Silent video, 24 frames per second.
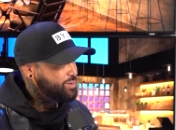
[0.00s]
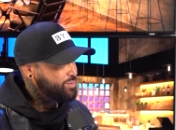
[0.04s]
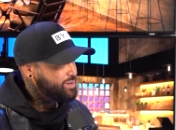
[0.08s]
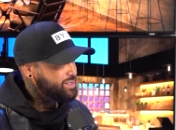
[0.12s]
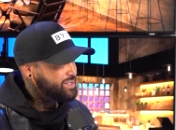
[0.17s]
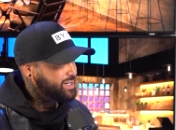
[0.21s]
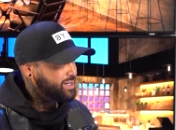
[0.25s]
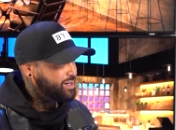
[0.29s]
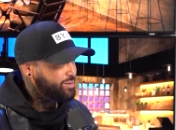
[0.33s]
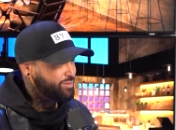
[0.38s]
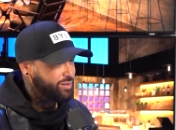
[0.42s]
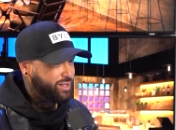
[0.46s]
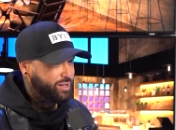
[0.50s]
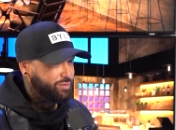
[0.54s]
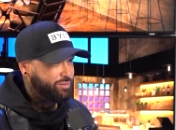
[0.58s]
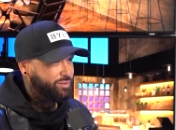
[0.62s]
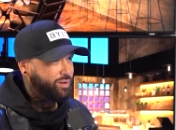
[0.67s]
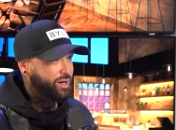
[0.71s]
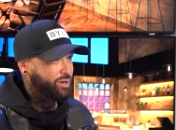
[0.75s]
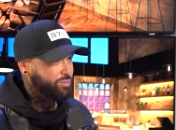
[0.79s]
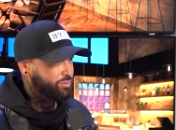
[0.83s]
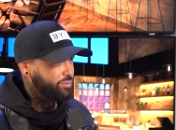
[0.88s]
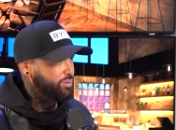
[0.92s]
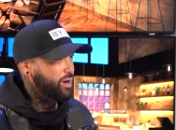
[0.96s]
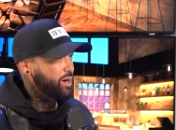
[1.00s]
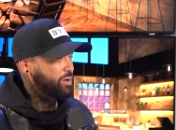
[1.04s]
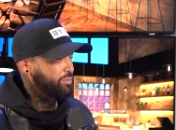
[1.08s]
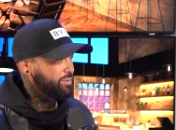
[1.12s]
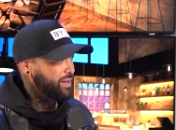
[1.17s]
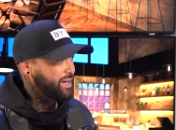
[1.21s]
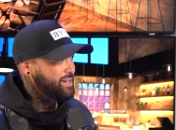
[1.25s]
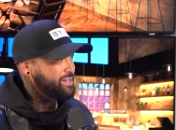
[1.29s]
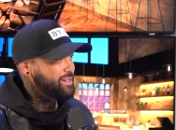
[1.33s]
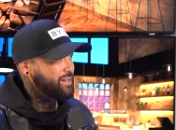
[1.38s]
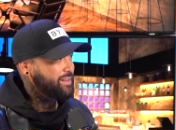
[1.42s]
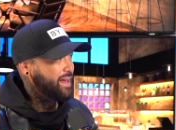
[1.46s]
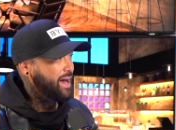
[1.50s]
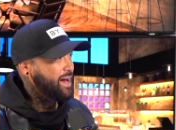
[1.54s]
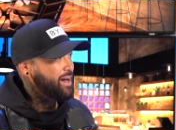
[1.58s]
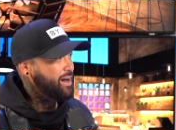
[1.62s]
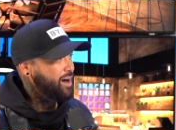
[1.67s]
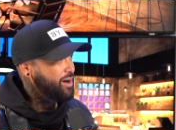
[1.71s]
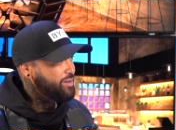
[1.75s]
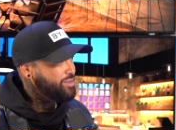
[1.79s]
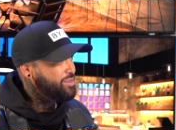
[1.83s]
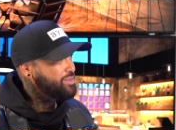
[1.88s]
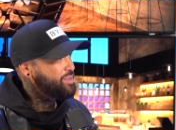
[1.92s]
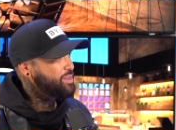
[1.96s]
no one's going to really want to relate to that
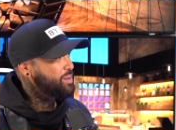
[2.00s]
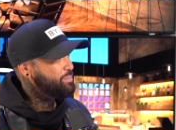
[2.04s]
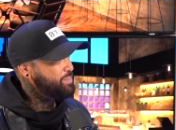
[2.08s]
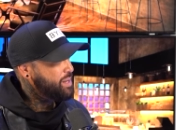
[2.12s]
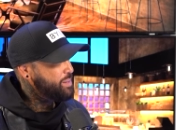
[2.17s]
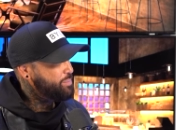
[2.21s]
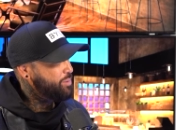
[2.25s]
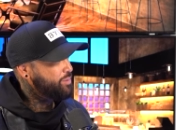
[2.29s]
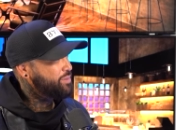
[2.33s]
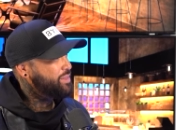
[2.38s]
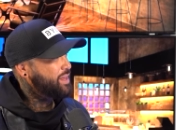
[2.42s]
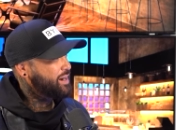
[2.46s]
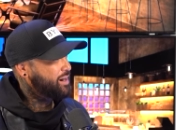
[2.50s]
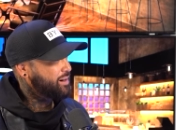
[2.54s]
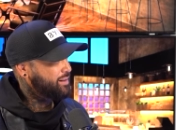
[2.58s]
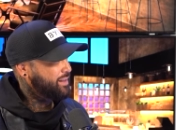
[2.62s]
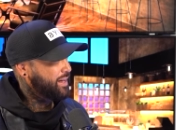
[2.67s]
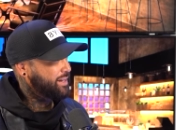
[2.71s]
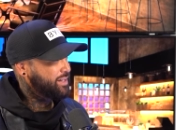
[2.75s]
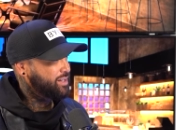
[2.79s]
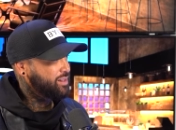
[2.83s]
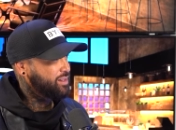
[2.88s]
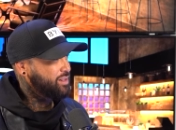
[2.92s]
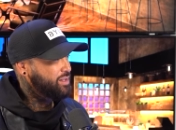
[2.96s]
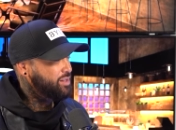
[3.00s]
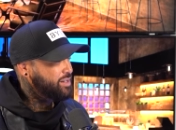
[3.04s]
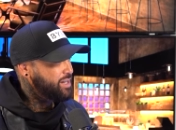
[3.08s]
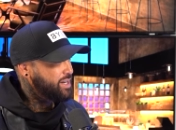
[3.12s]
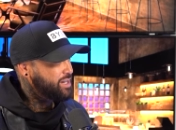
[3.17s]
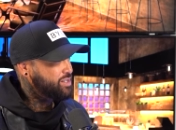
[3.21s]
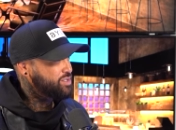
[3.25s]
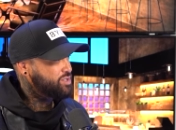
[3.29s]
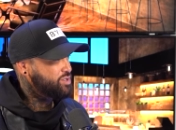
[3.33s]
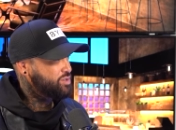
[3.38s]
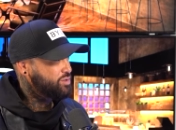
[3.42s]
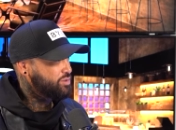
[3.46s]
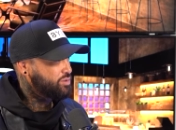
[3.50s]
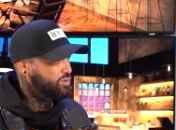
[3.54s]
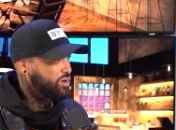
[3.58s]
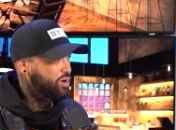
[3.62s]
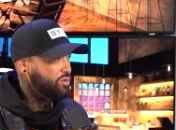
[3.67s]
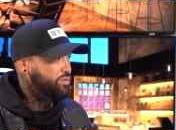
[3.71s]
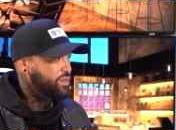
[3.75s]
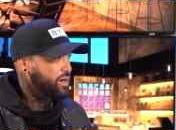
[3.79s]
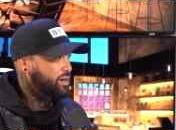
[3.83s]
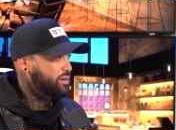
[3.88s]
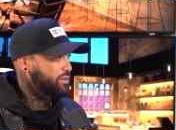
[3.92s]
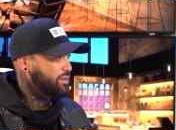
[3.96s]
other than the people that are, like, looking to
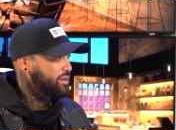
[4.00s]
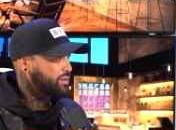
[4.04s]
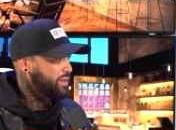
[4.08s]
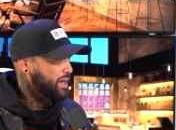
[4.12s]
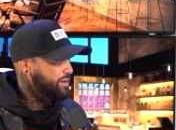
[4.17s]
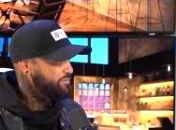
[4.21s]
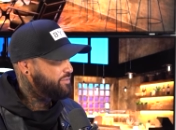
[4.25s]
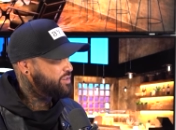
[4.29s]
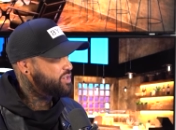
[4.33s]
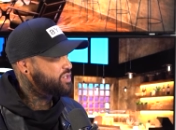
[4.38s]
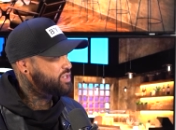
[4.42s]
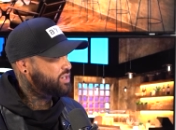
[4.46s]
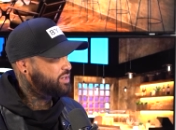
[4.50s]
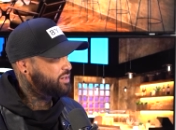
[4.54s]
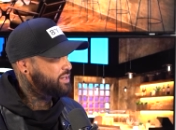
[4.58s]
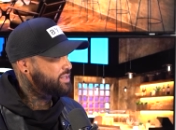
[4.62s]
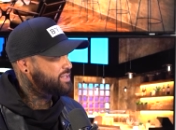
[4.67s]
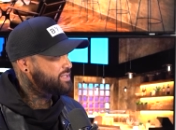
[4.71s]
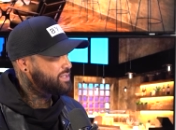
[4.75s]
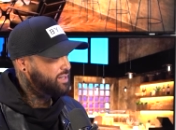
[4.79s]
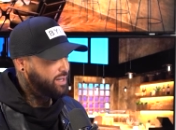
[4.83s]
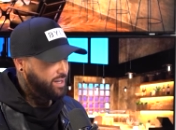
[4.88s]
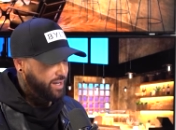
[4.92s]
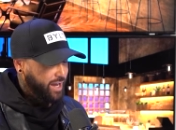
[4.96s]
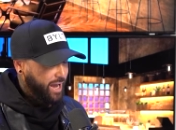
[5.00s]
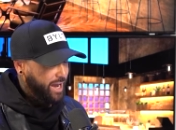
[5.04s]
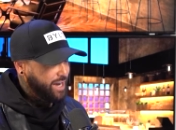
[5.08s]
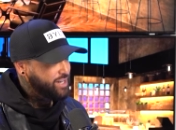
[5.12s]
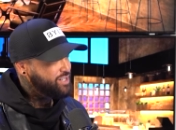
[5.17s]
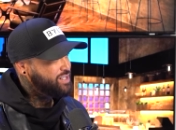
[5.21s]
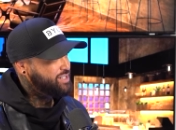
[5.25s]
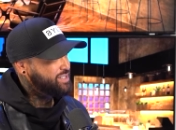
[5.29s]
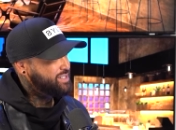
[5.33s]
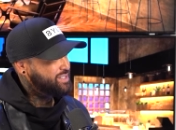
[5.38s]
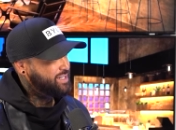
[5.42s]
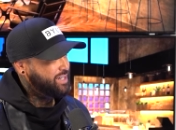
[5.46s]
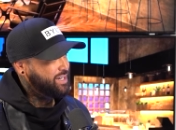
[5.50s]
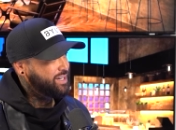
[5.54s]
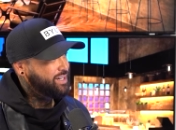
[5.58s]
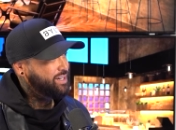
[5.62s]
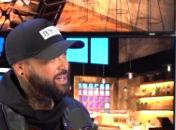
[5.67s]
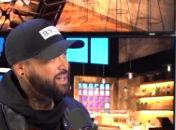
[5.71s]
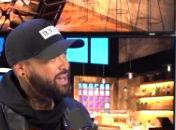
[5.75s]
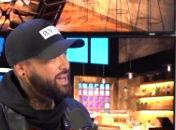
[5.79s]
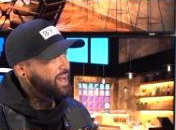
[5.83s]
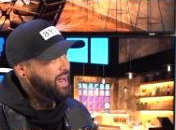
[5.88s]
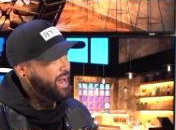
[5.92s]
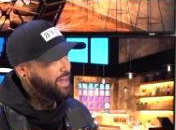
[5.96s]
grow their life insurance agency.
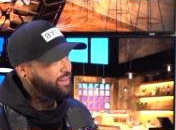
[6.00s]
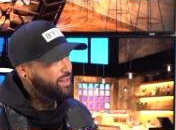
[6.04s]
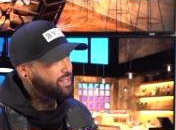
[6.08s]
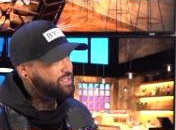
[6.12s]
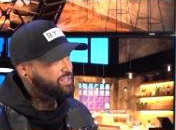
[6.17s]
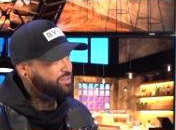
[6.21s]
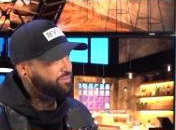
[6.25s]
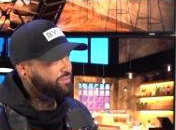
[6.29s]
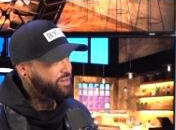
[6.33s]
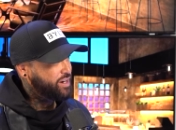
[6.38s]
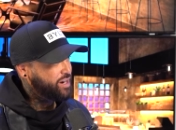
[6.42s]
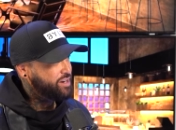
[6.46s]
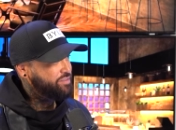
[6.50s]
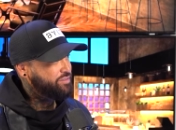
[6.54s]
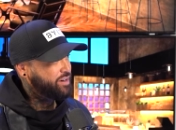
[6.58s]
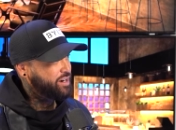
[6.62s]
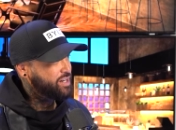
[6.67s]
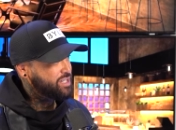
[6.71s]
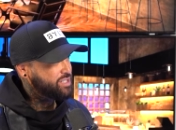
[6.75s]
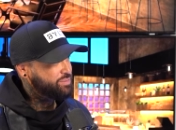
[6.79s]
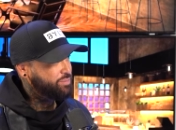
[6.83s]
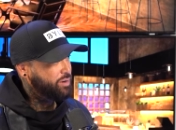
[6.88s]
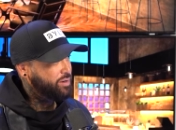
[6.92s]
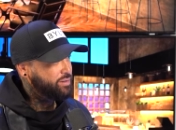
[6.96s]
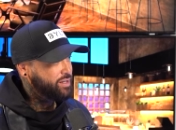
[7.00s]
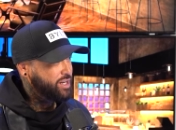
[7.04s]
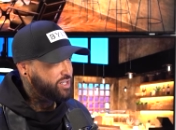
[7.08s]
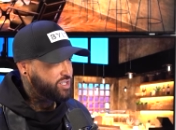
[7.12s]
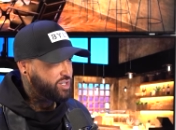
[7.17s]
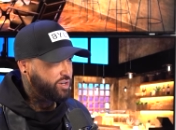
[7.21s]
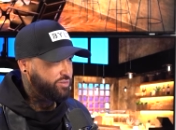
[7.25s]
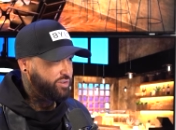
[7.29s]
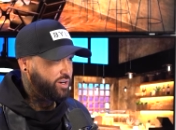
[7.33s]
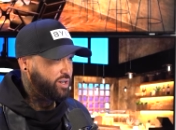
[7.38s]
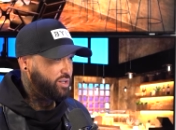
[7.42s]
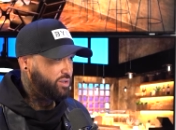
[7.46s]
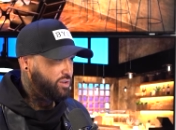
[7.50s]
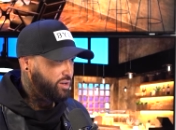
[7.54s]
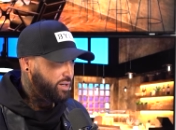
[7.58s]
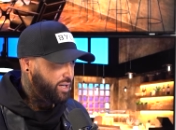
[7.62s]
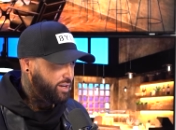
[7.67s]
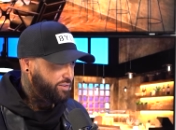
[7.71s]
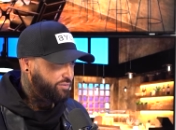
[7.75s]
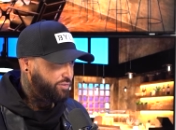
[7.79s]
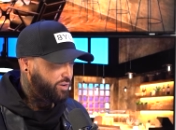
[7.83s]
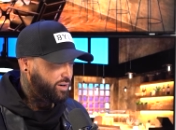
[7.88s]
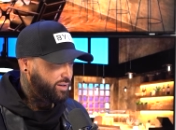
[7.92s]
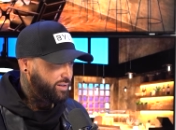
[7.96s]
And that's a very, very small niche. So if you're
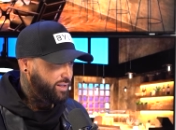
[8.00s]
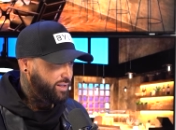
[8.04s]
looking for